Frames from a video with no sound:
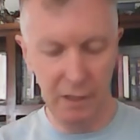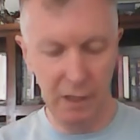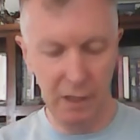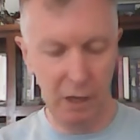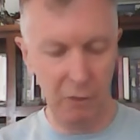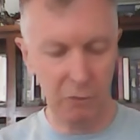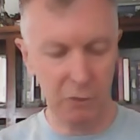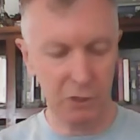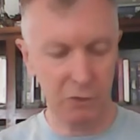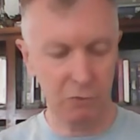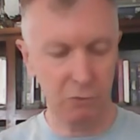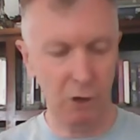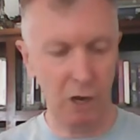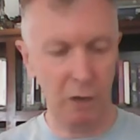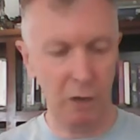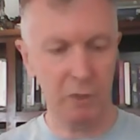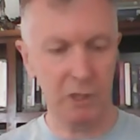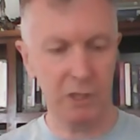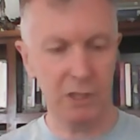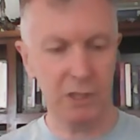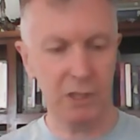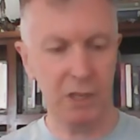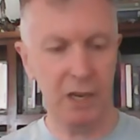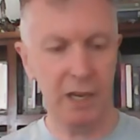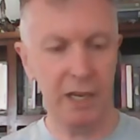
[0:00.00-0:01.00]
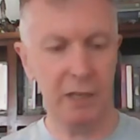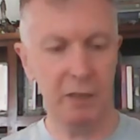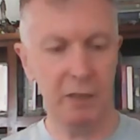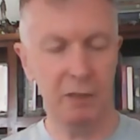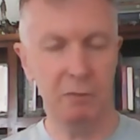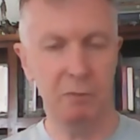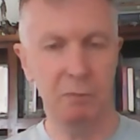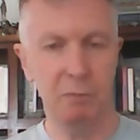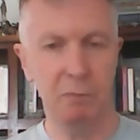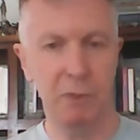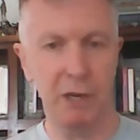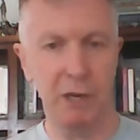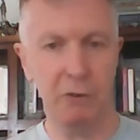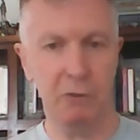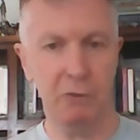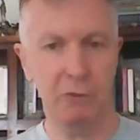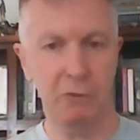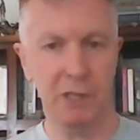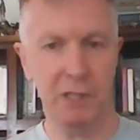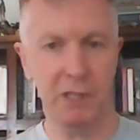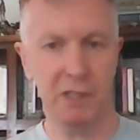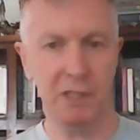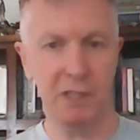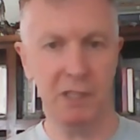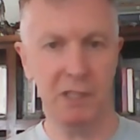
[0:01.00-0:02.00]
I was right beside
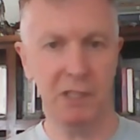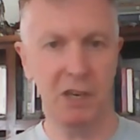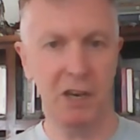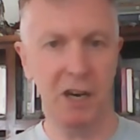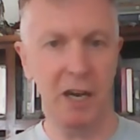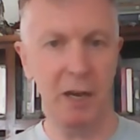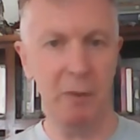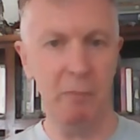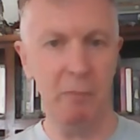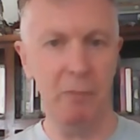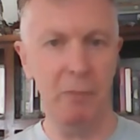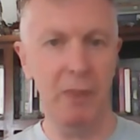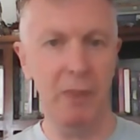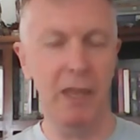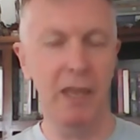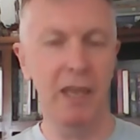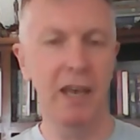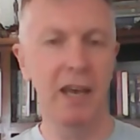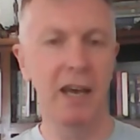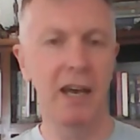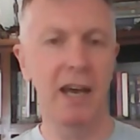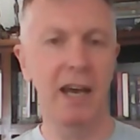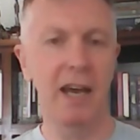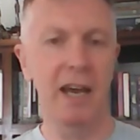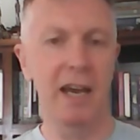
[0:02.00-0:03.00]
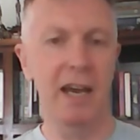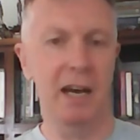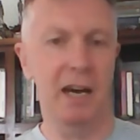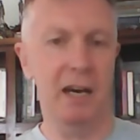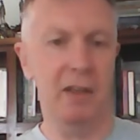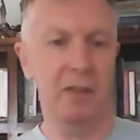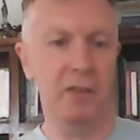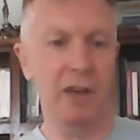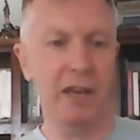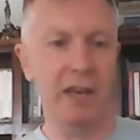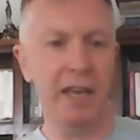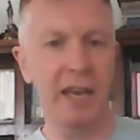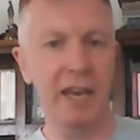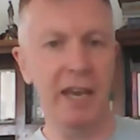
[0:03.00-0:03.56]
Battlefront at the time. They